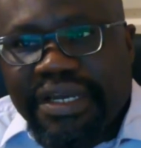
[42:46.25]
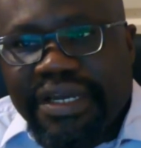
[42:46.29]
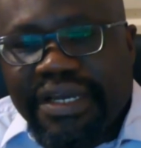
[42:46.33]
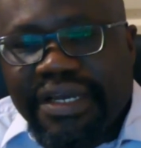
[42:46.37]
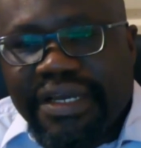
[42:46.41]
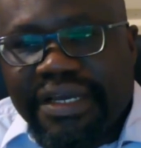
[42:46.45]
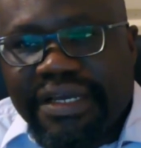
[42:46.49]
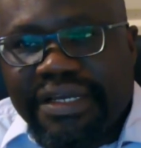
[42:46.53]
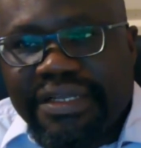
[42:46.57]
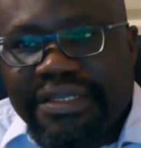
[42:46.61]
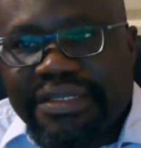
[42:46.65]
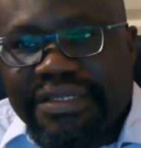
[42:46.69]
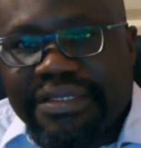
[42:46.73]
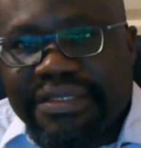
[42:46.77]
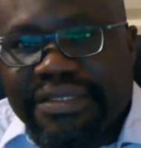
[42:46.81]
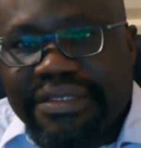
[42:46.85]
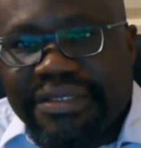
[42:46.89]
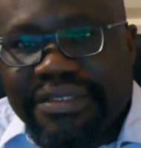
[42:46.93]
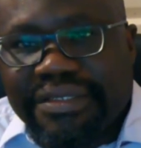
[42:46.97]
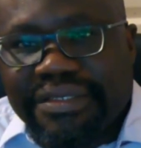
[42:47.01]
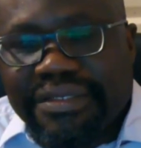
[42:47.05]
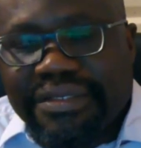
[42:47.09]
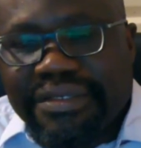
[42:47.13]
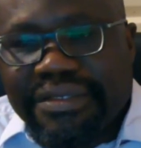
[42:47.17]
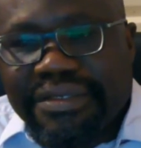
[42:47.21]

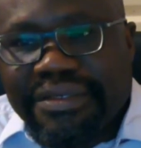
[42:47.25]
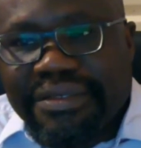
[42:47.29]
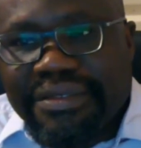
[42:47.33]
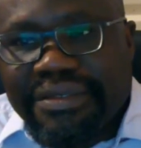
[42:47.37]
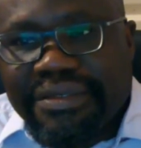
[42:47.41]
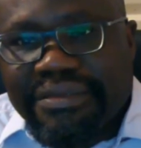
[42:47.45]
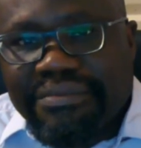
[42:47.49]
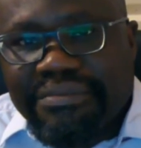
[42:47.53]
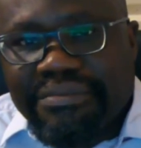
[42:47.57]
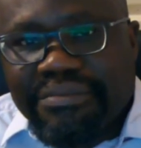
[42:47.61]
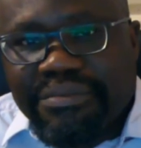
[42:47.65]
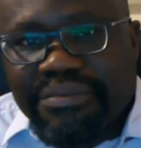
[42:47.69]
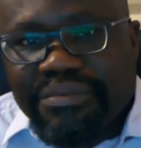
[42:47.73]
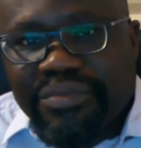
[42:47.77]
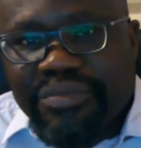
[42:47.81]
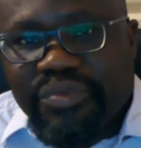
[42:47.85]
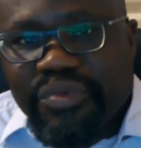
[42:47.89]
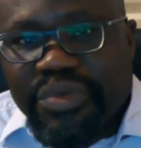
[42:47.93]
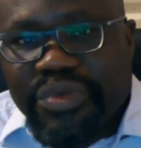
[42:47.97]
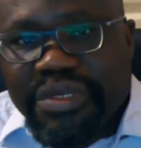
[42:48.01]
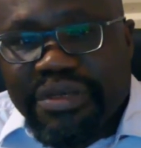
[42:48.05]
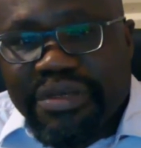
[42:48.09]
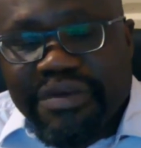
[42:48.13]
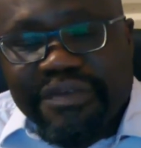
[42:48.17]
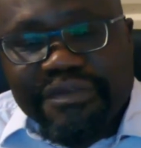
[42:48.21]
And
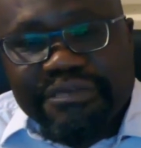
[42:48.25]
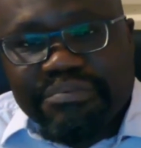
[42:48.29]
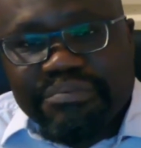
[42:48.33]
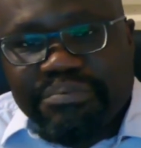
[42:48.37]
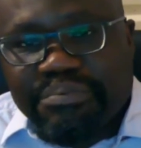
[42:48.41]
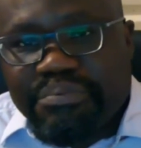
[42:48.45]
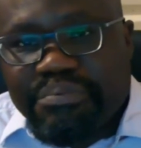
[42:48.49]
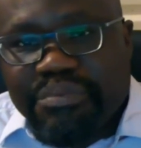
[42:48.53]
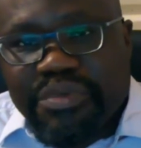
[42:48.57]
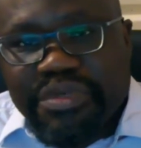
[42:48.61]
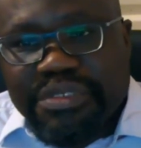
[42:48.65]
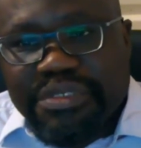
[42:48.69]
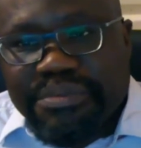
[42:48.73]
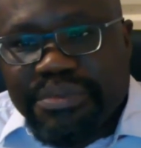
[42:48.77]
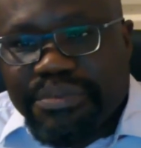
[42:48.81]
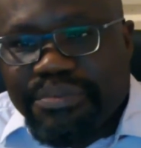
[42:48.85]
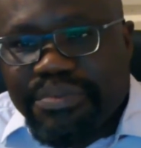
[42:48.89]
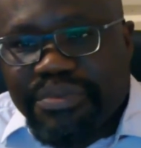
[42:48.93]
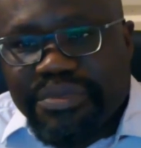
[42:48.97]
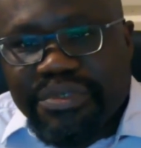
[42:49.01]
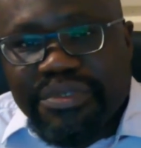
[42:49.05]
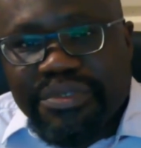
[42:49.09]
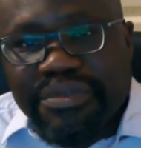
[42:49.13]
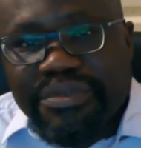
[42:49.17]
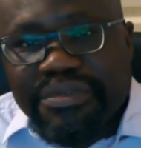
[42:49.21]
most
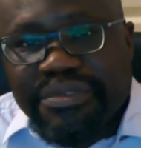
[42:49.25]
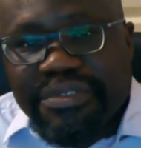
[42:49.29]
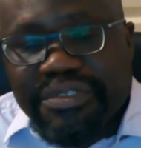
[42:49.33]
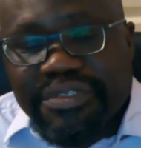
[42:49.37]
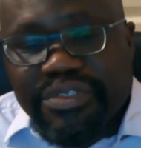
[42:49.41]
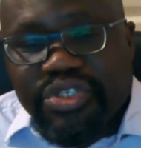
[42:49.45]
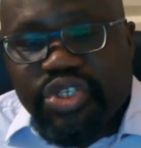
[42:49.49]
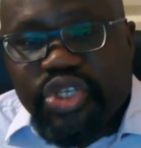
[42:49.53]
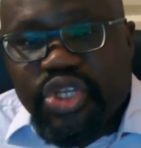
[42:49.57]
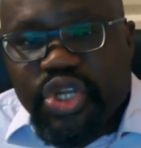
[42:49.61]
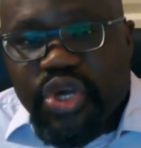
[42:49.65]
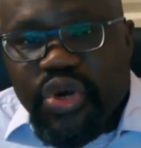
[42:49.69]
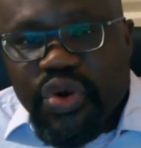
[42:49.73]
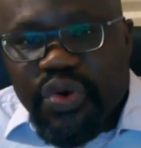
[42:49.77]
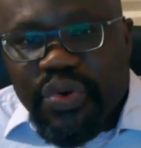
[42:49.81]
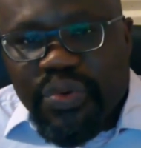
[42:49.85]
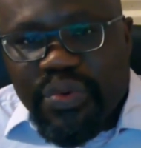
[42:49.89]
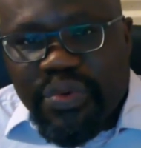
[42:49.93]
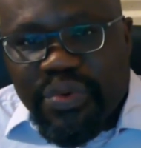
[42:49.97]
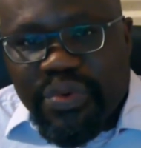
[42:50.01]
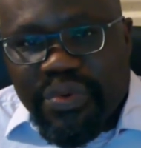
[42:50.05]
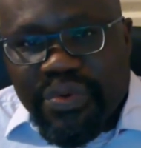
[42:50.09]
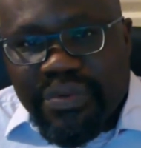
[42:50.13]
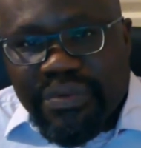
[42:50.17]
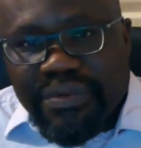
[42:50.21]
people don't
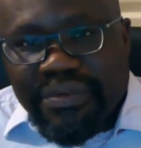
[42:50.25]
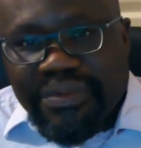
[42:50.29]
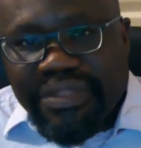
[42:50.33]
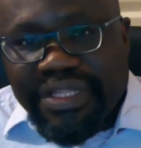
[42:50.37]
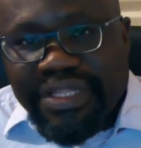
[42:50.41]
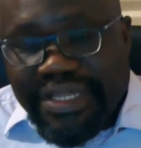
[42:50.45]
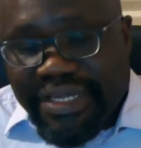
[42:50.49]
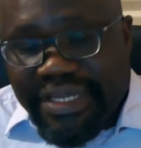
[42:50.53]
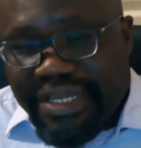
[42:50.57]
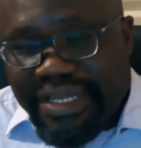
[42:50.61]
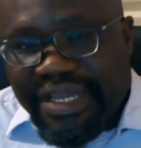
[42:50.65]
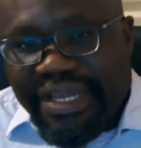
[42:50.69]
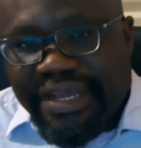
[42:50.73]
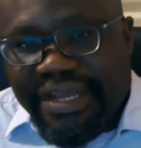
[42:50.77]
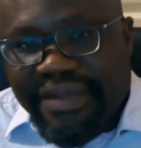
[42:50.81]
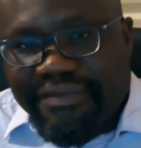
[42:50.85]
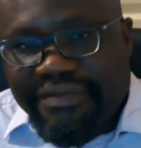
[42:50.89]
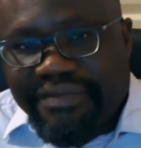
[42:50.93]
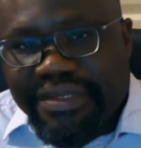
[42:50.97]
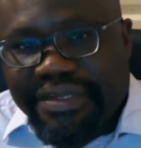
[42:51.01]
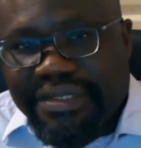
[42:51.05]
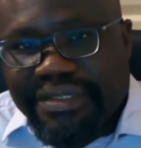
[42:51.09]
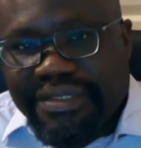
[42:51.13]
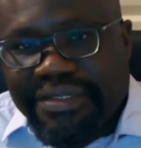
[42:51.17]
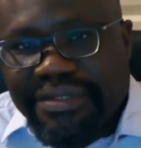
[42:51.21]
know that they
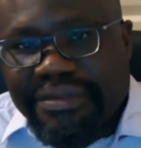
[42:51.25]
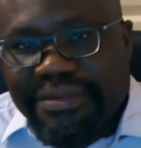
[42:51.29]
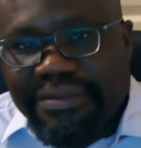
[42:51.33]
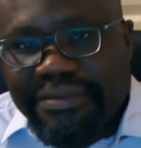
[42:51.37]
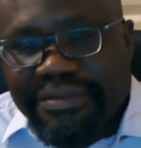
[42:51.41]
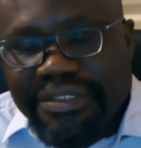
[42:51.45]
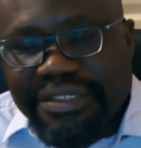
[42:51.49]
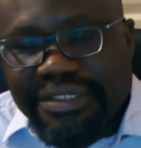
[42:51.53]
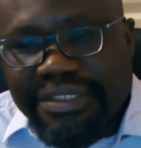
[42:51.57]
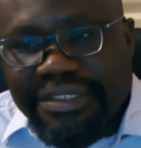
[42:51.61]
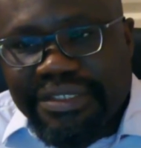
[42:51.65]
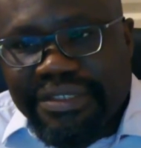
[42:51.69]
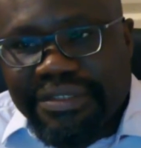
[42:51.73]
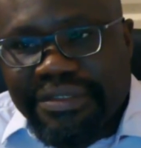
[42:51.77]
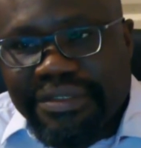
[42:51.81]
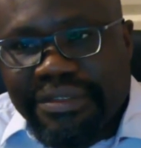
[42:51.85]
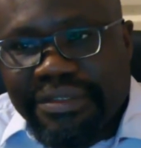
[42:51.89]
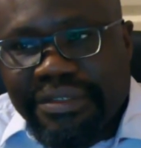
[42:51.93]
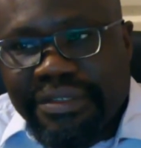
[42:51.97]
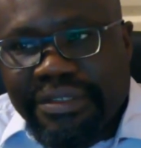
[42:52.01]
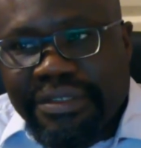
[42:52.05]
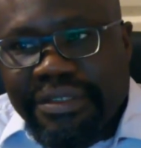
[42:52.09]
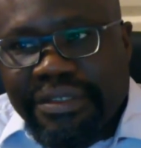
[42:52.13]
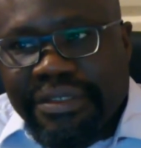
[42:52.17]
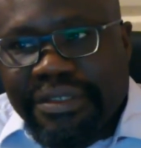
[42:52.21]
have it
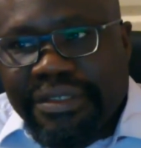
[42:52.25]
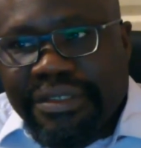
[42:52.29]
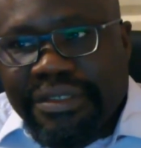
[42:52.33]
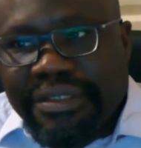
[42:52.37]
until